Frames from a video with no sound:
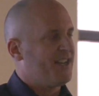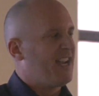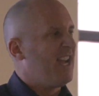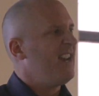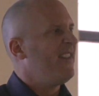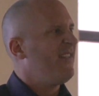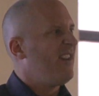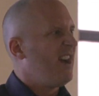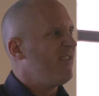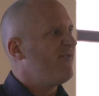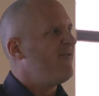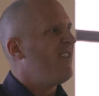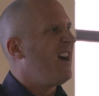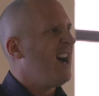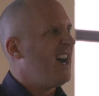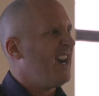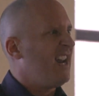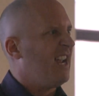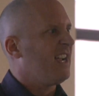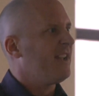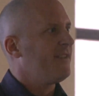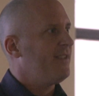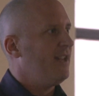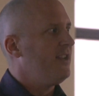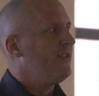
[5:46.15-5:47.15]
kind of
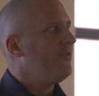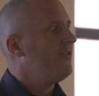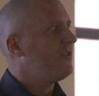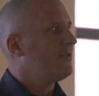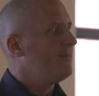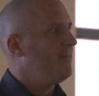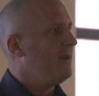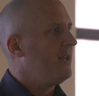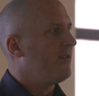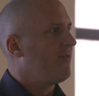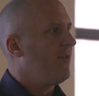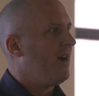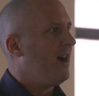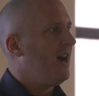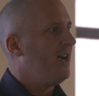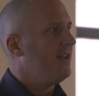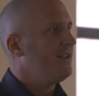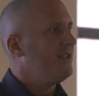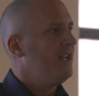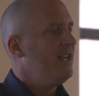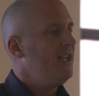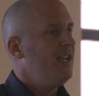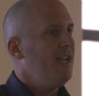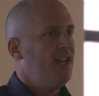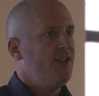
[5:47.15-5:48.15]
ironic that it used to be a
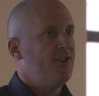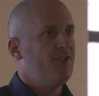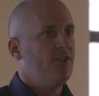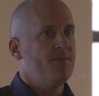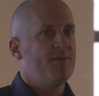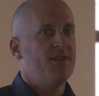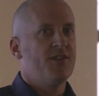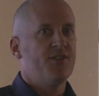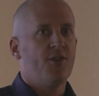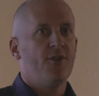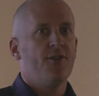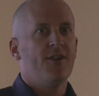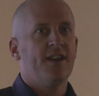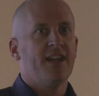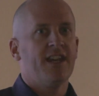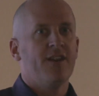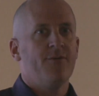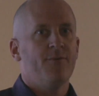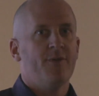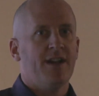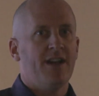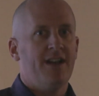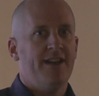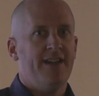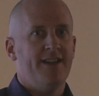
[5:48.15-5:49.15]
garage in terms of turning it
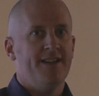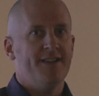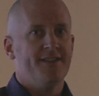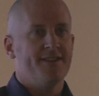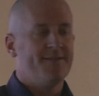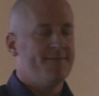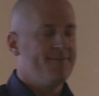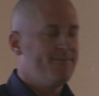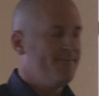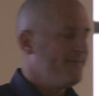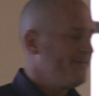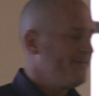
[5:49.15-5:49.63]
what it is.